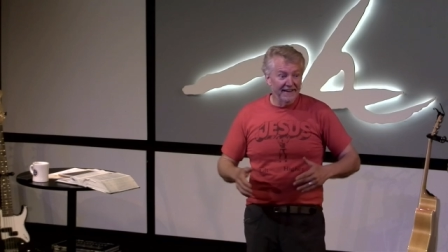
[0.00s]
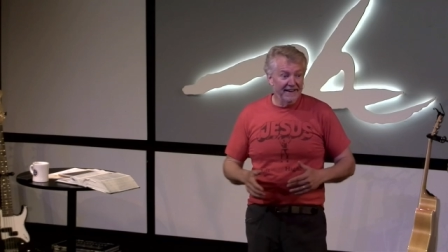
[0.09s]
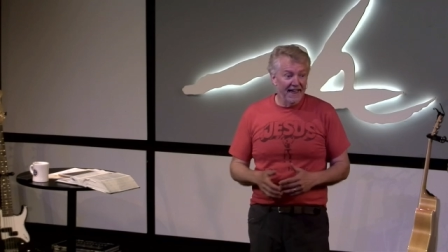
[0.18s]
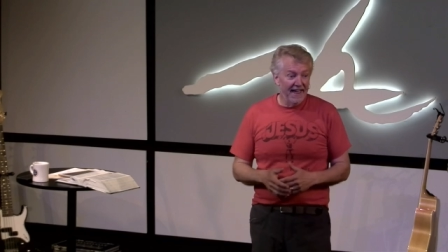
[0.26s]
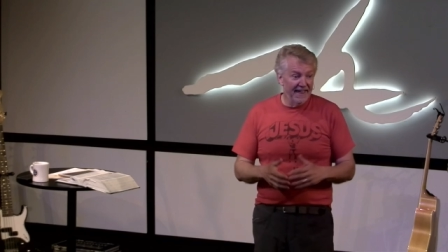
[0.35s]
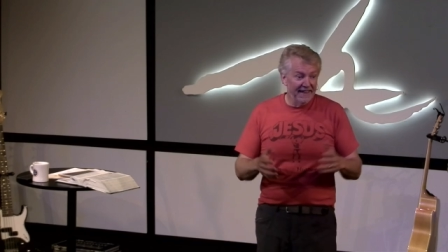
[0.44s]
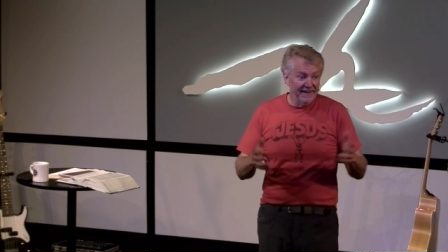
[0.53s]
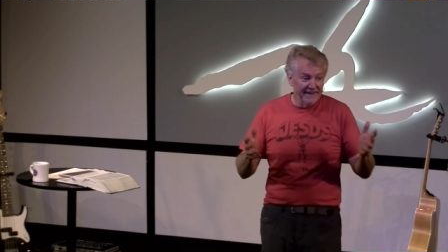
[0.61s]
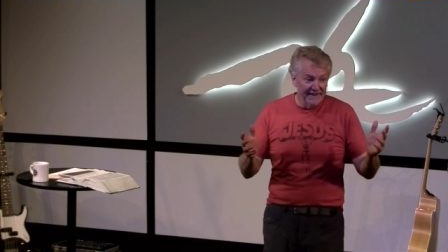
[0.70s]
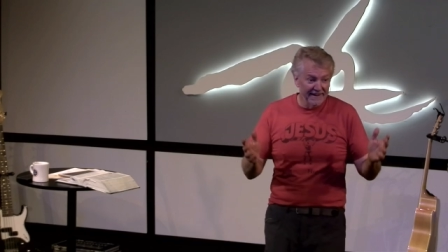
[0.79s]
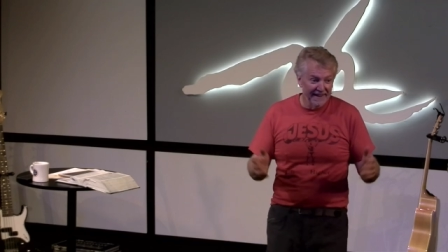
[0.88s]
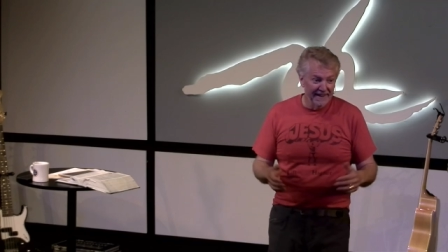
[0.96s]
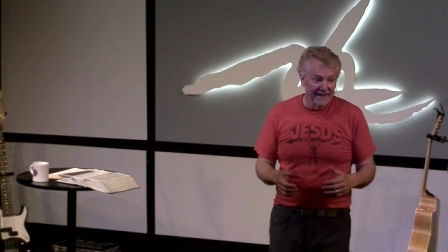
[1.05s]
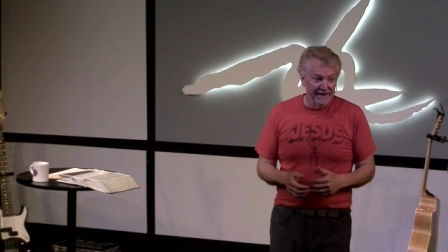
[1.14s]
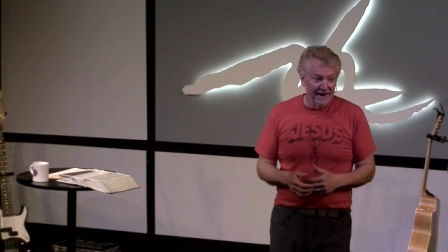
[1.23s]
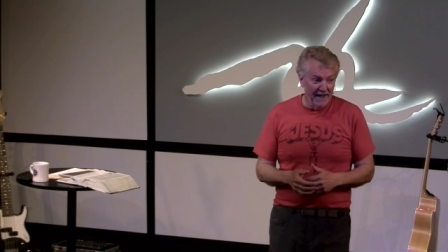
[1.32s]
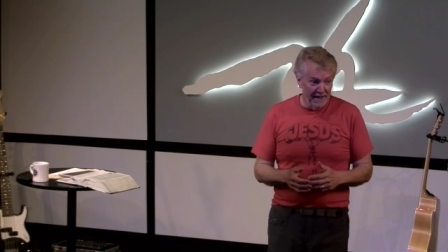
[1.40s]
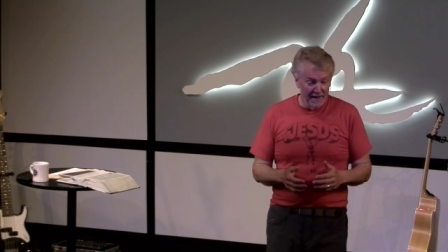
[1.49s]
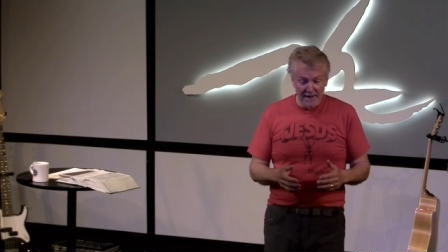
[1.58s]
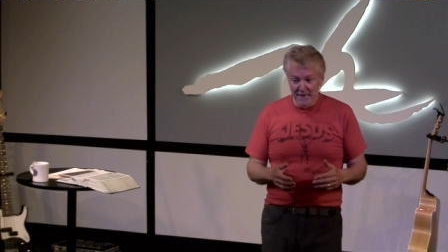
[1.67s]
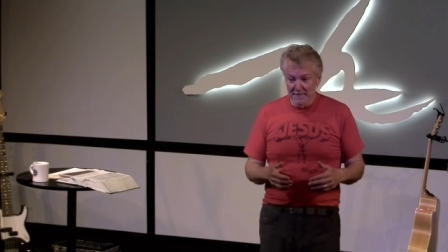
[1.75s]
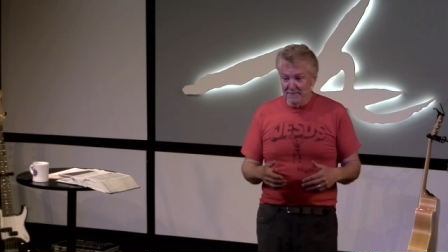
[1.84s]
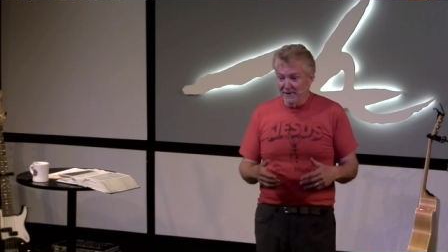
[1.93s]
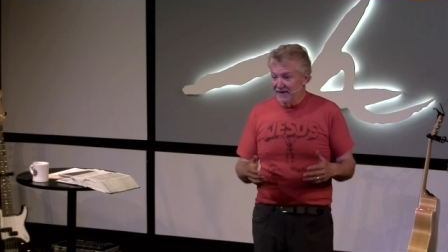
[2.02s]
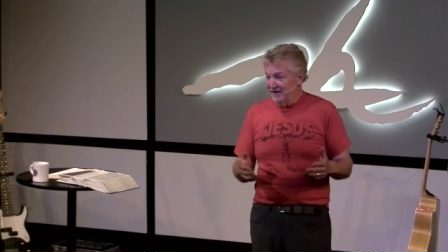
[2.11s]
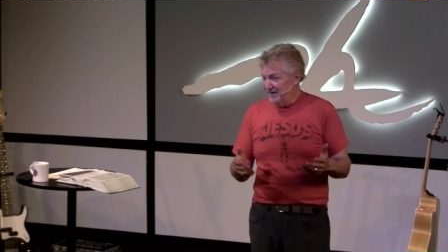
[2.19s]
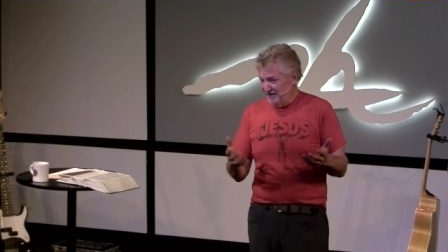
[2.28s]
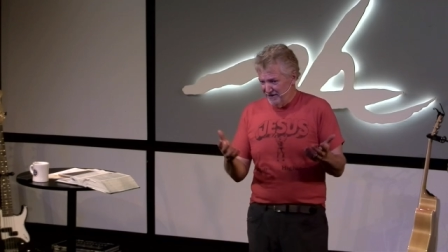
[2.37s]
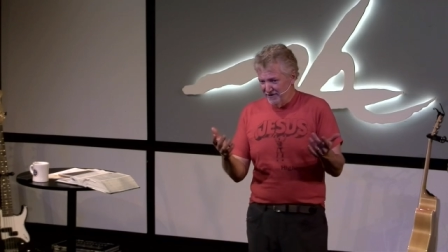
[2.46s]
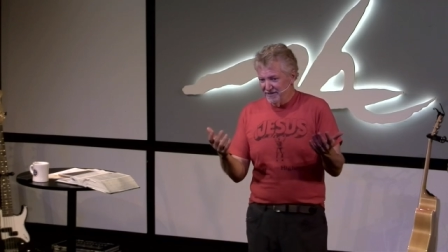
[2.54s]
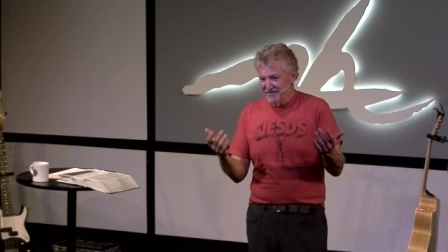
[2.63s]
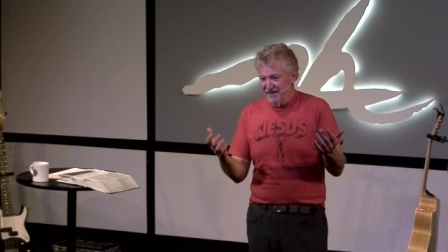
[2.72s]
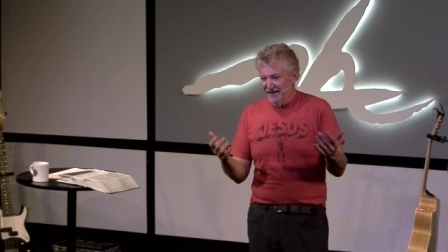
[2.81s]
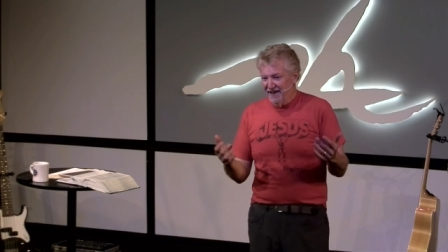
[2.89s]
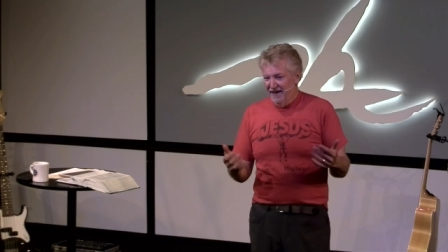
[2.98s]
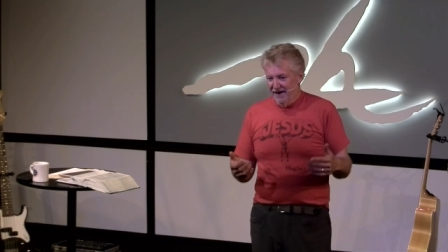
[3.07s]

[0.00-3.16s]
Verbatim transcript: again, coming. Do you know this song?